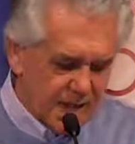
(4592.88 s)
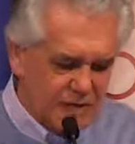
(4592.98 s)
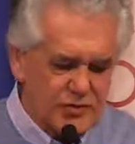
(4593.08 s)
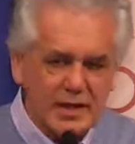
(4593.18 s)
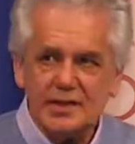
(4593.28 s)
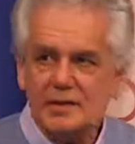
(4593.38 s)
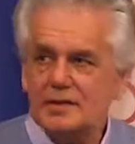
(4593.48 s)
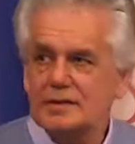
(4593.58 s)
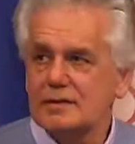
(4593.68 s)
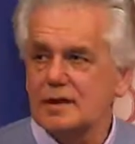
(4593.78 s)
is
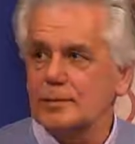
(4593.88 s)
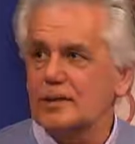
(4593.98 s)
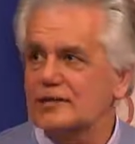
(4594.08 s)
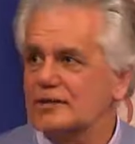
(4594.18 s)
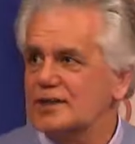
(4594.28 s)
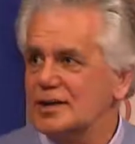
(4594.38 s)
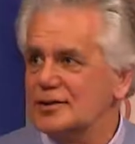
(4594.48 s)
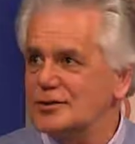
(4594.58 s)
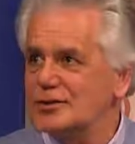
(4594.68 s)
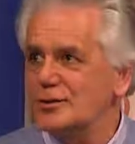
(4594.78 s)
one that I'm going to tell
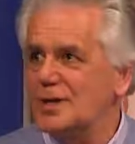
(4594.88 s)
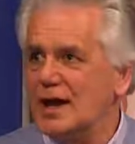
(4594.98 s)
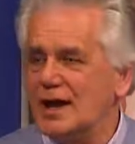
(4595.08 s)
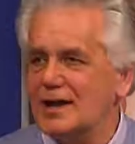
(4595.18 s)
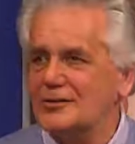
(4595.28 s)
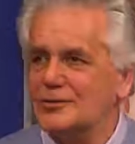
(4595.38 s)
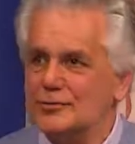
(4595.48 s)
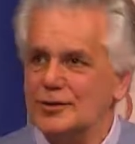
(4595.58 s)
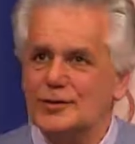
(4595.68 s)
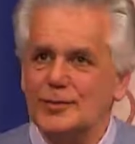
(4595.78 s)
in two parts. The
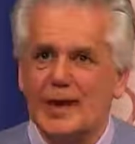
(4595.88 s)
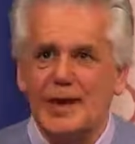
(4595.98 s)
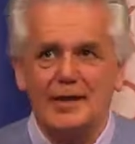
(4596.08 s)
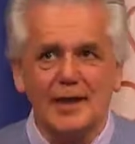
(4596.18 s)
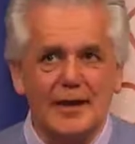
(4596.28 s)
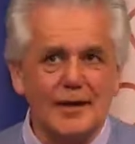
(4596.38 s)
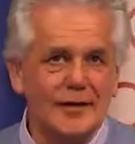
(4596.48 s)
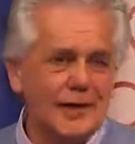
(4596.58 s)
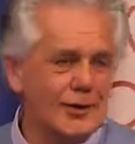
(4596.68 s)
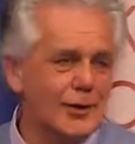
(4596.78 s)
first part now,
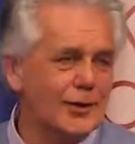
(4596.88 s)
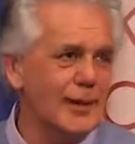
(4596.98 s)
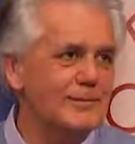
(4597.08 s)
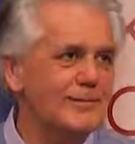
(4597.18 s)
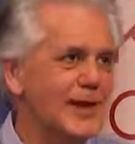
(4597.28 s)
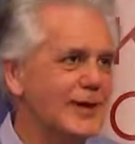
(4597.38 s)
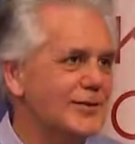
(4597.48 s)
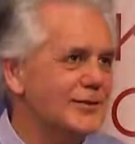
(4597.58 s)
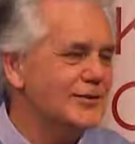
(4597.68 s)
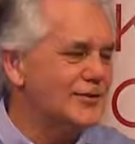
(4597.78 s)
and I'll come back
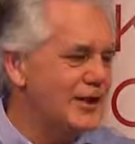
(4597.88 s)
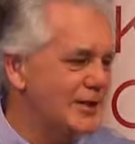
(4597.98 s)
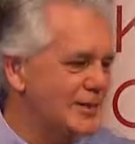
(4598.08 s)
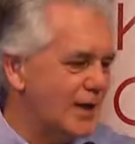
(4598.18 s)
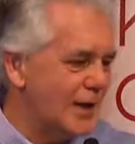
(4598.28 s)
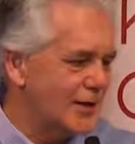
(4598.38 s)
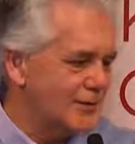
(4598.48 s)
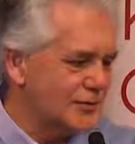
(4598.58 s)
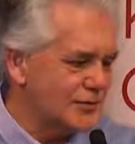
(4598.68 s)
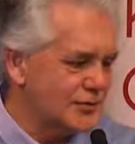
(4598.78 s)
to the second part
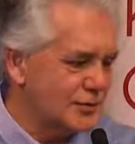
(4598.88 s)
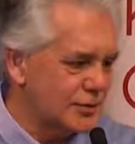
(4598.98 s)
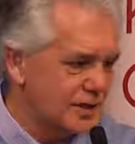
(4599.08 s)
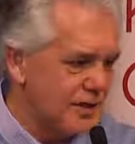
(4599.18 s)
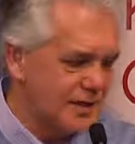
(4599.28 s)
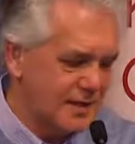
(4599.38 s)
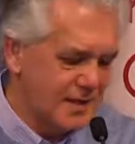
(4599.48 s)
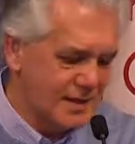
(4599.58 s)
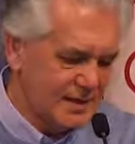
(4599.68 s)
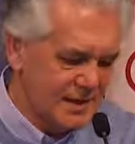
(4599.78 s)
of the story
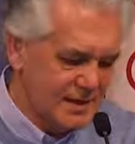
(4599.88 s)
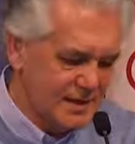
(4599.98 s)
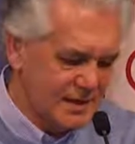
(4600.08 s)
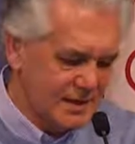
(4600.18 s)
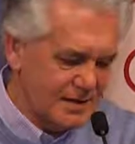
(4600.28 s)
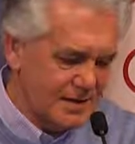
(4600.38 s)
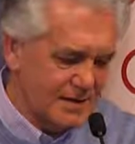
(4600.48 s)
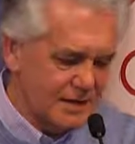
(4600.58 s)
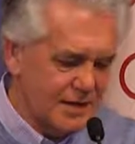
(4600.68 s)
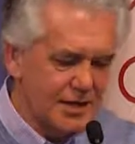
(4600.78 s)
near
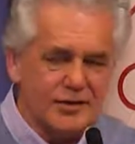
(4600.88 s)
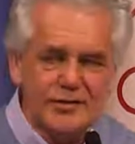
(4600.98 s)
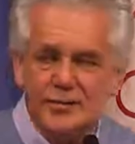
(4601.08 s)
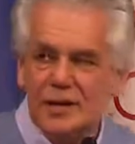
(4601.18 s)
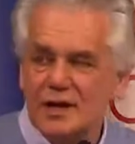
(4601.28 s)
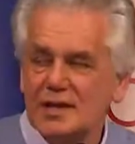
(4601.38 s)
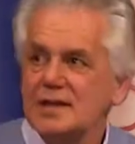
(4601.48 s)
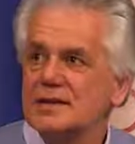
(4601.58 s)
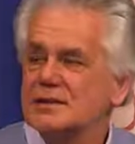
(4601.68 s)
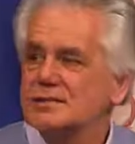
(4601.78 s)
the end of
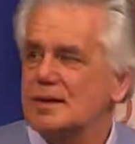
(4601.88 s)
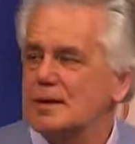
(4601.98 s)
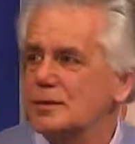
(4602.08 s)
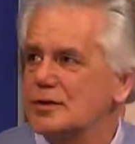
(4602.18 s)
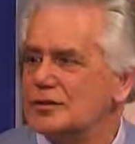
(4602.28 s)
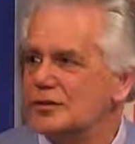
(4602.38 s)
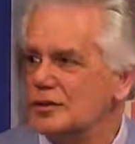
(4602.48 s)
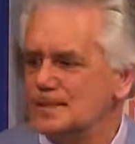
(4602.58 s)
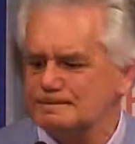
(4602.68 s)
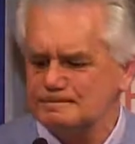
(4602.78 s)
my time with you.